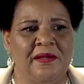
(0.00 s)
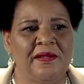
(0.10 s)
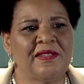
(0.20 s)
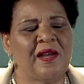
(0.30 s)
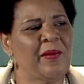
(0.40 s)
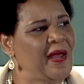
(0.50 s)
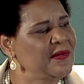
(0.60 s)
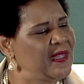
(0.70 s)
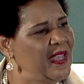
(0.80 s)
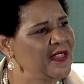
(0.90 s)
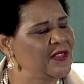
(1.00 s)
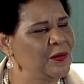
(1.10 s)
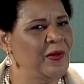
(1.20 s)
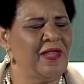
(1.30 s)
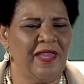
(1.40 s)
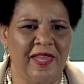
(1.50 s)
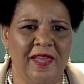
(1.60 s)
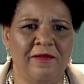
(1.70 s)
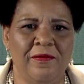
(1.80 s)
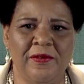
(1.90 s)
somehow takes away
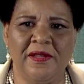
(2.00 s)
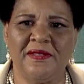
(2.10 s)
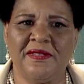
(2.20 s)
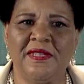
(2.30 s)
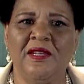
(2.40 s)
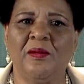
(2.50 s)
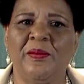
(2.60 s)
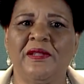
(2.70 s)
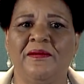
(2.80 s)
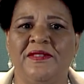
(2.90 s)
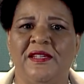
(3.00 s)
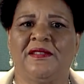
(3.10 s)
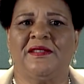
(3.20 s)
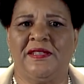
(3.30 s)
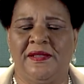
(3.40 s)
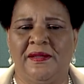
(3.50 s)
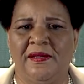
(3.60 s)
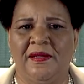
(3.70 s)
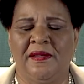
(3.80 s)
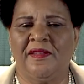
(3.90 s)
every single bit of dignity
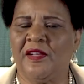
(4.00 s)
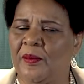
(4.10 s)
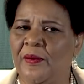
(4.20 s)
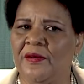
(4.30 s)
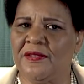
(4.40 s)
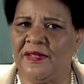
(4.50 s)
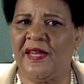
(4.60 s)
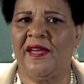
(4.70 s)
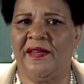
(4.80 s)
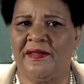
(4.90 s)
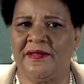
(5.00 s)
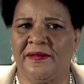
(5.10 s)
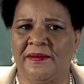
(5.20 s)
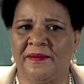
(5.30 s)
that a person has.